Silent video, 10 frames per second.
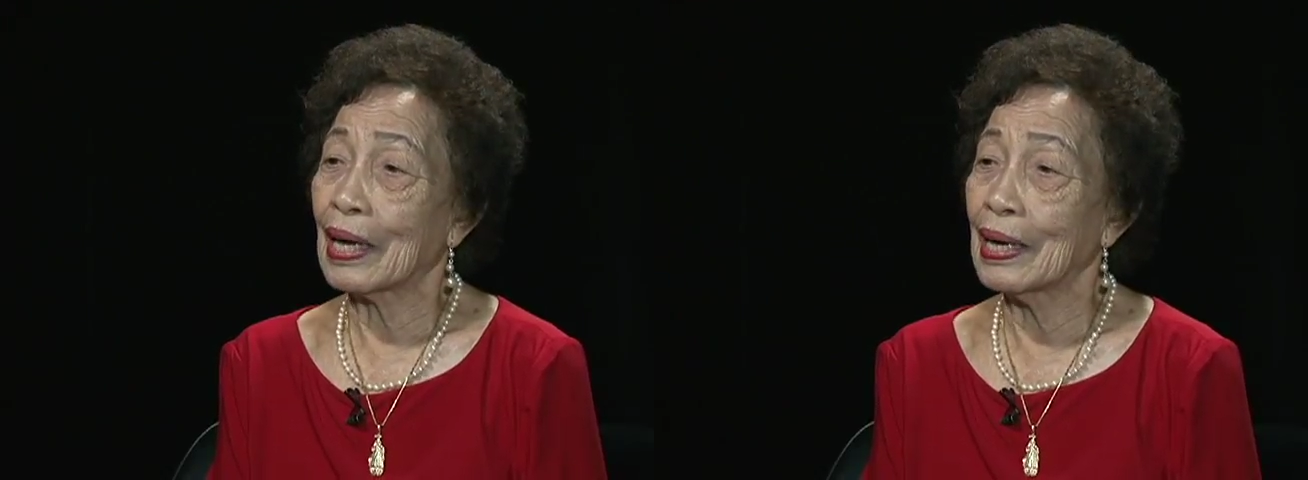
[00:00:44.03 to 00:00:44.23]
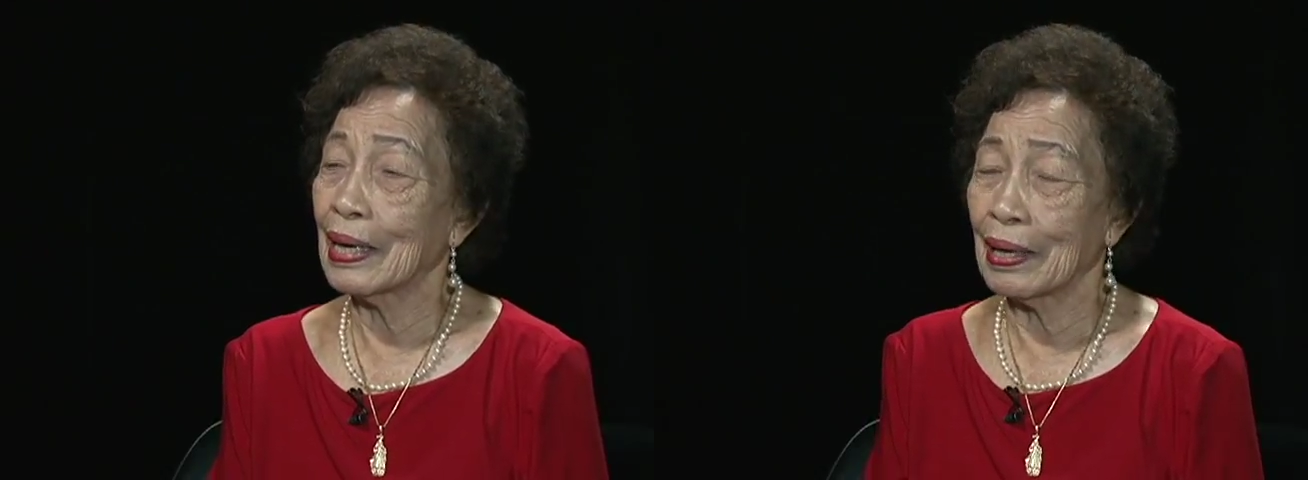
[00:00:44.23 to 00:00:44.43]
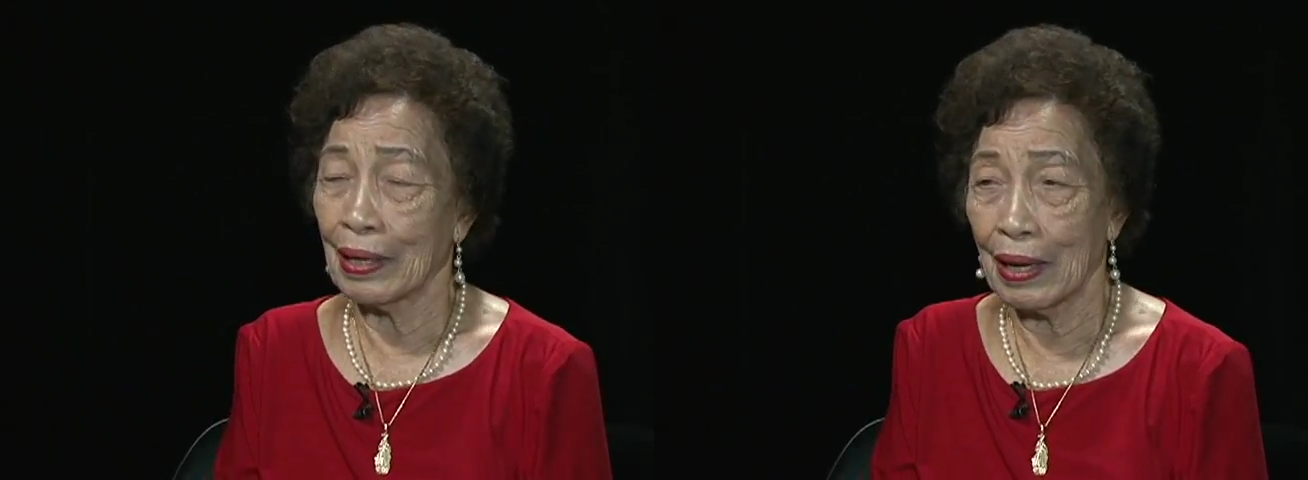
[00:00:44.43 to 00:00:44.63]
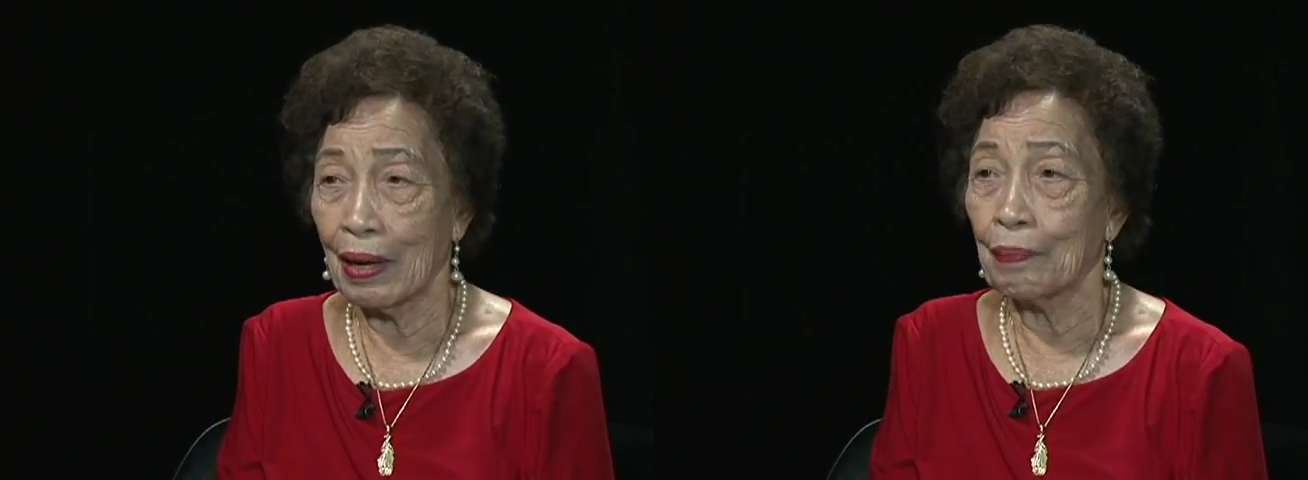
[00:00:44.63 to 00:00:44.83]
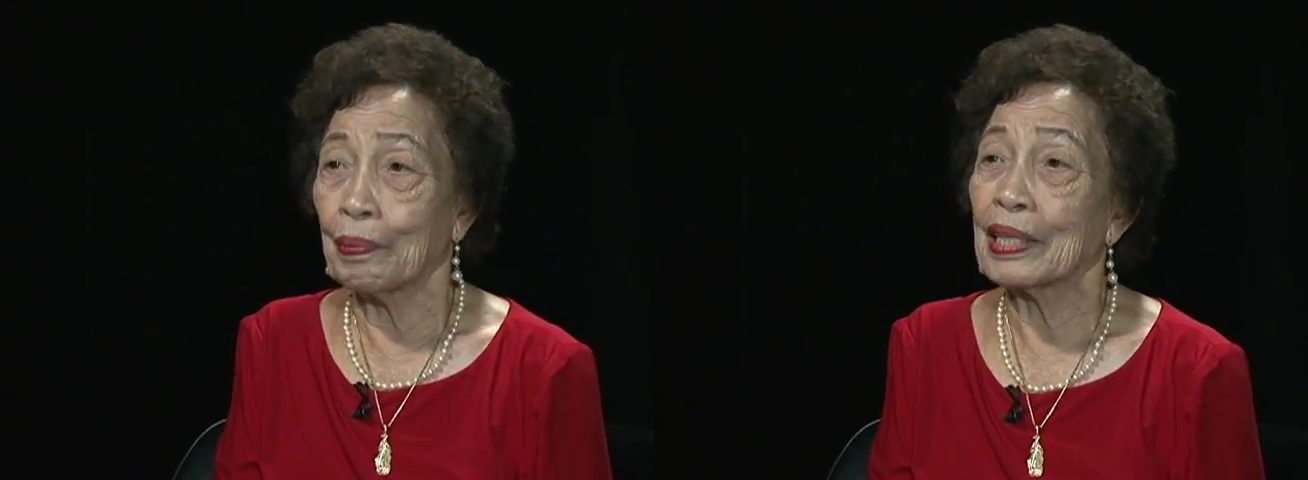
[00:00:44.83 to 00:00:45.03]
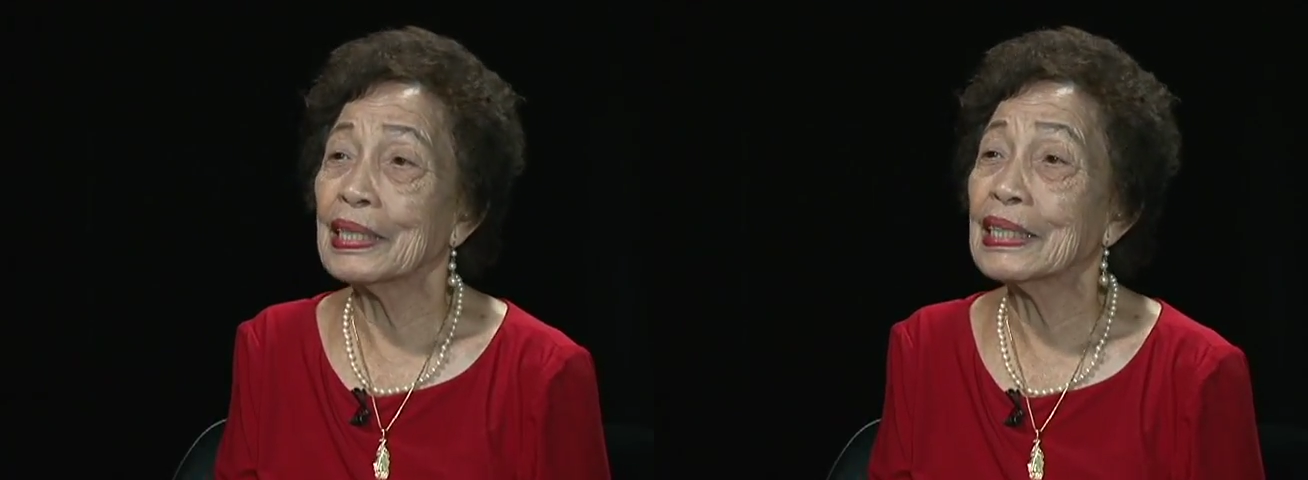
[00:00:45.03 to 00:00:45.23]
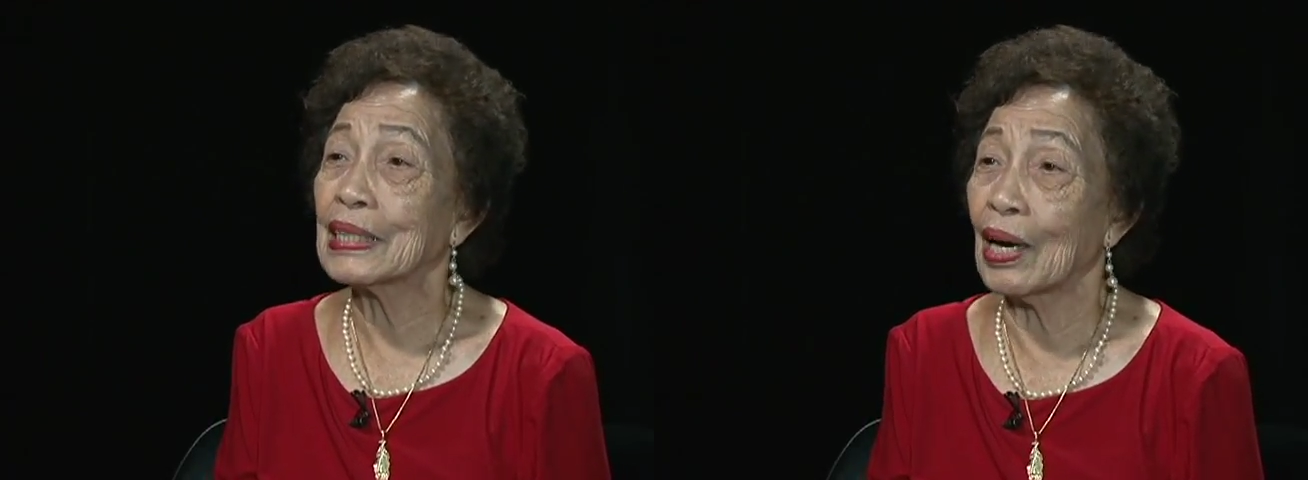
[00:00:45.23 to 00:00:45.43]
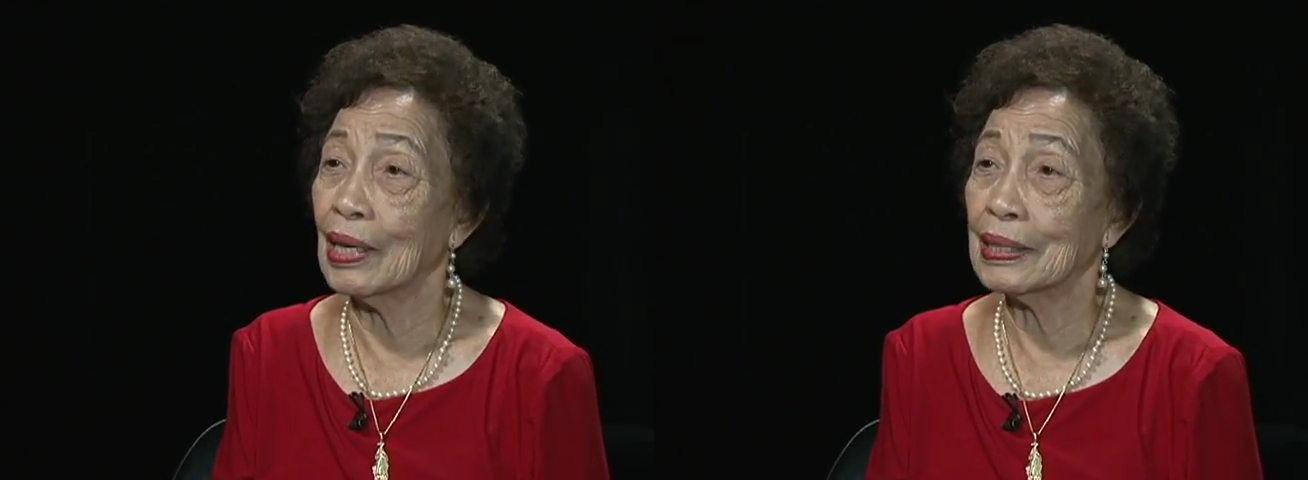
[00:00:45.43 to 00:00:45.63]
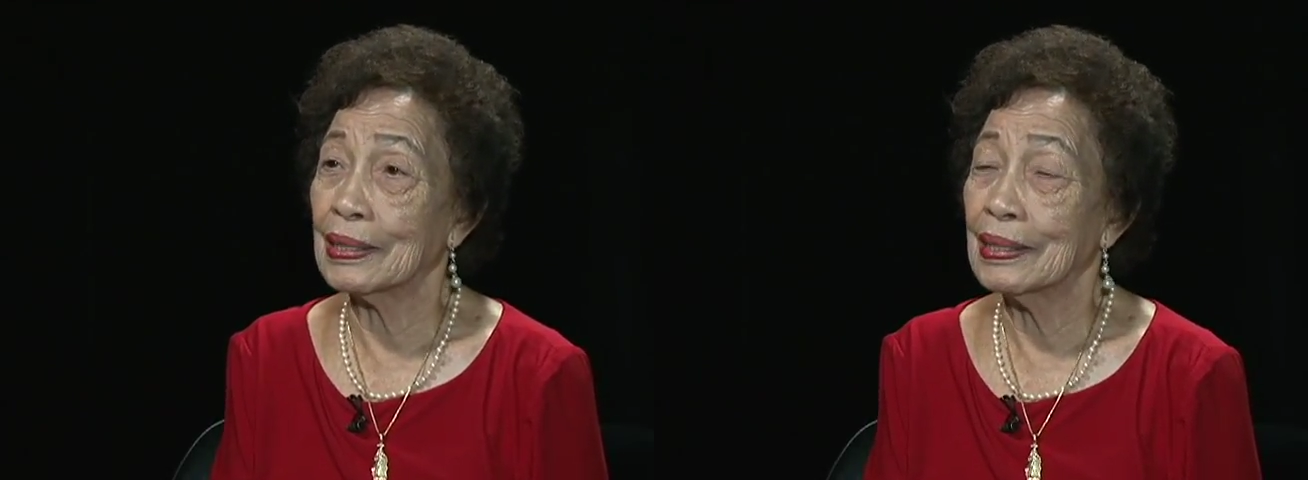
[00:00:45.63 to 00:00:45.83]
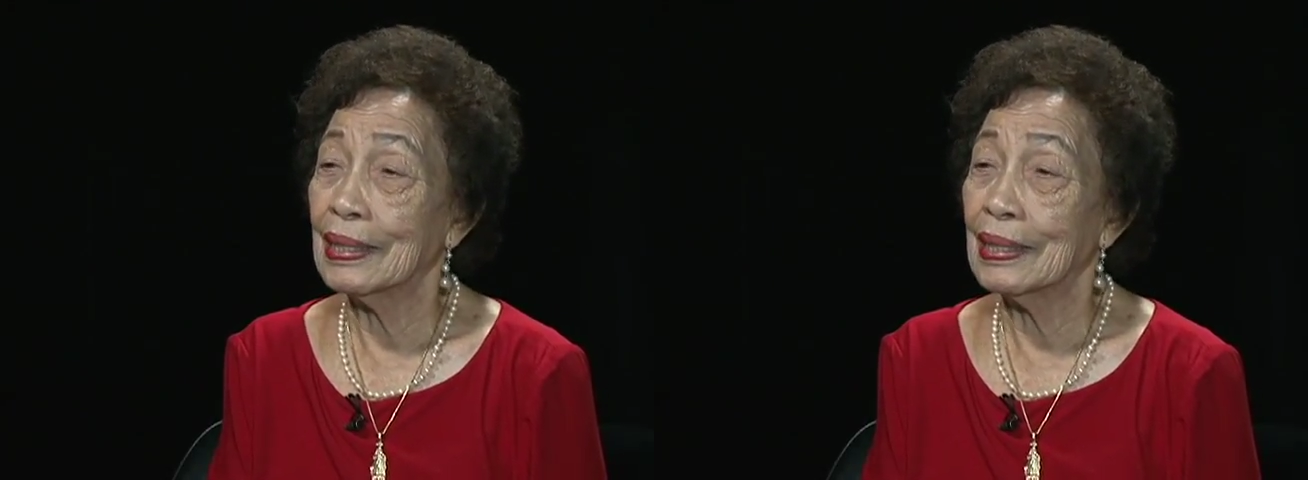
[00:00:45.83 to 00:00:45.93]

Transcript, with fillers: uh, punish us